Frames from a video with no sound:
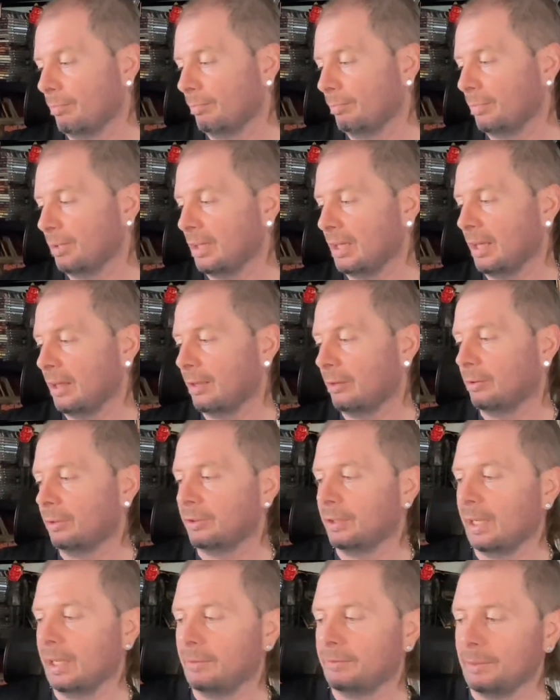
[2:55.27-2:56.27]
But yeah, they're on
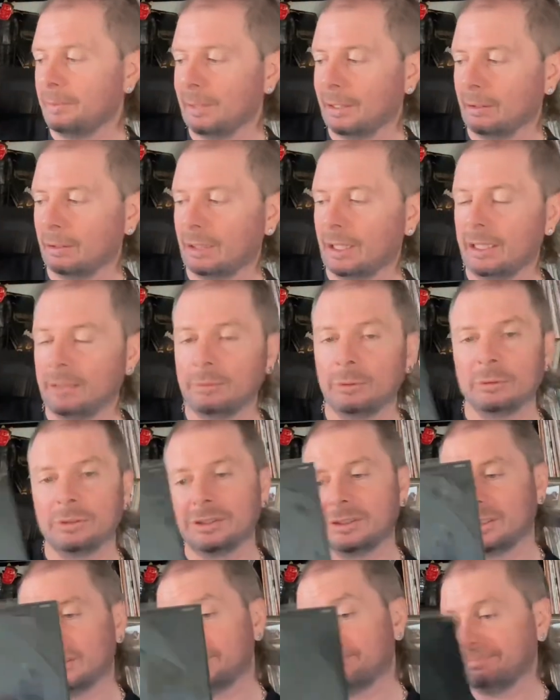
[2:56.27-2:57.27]
the heavy metal label, so